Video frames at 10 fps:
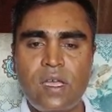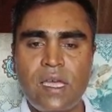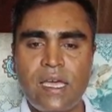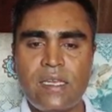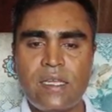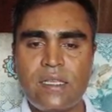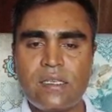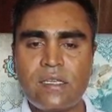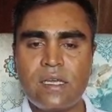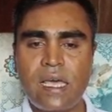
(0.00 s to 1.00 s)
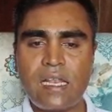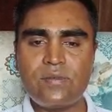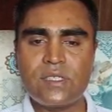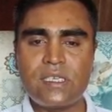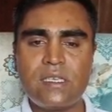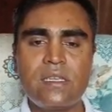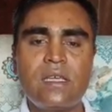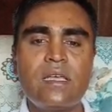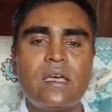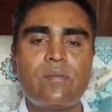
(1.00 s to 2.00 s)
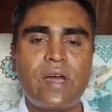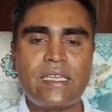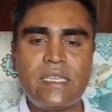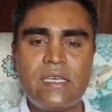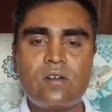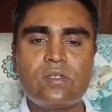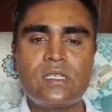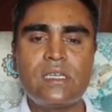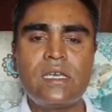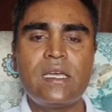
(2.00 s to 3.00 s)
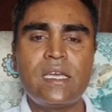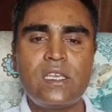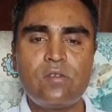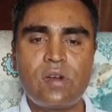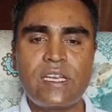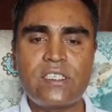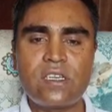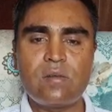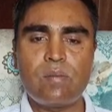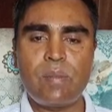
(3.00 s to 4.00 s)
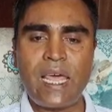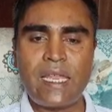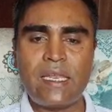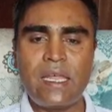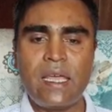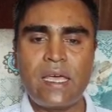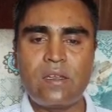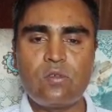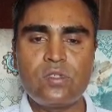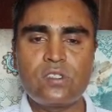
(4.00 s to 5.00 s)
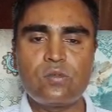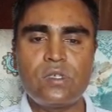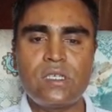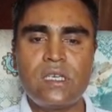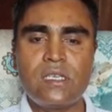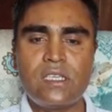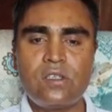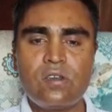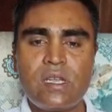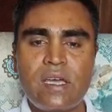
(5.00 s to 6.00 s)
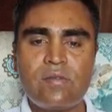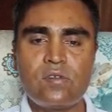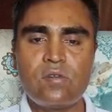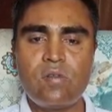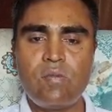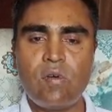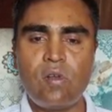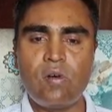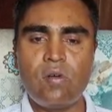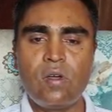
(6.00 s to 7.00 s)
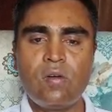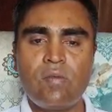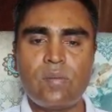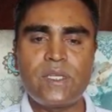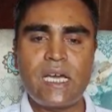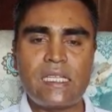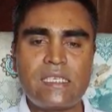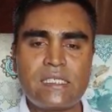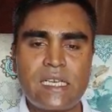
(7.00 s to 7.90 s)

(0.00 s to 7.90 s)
and it helps in finding out the enucleation plan, and which we need not have to follow from the other